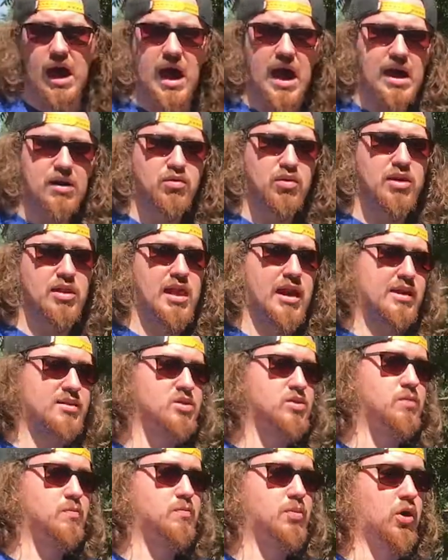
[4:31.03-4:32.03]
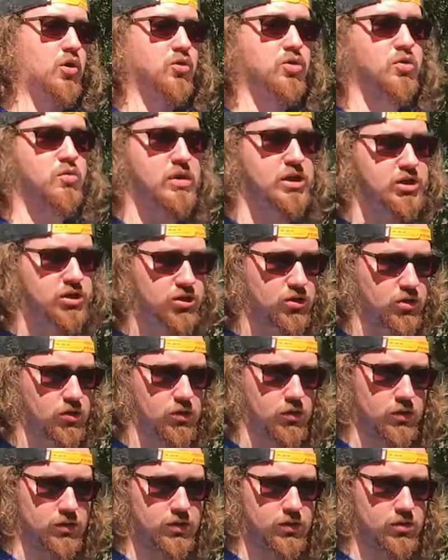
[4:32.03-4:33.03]
I relax both of my
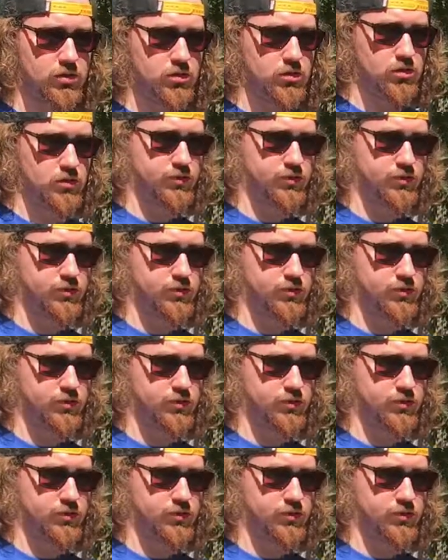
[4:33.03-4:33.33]
shoulders.